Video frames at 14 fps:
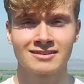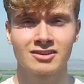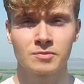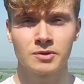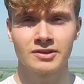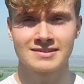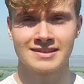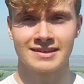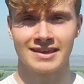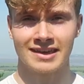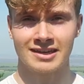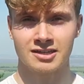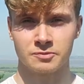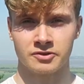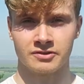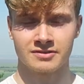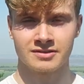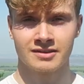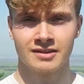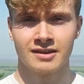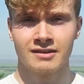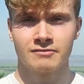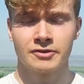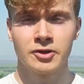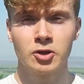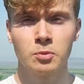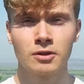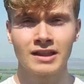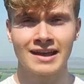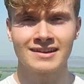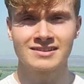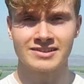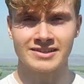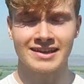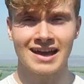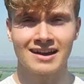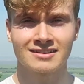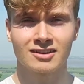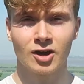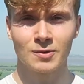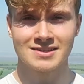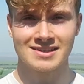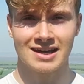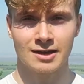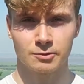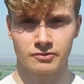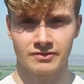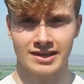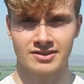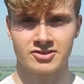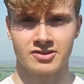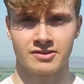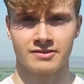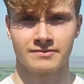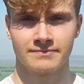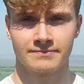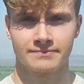and community engagement, renewable energy can coincide with nature.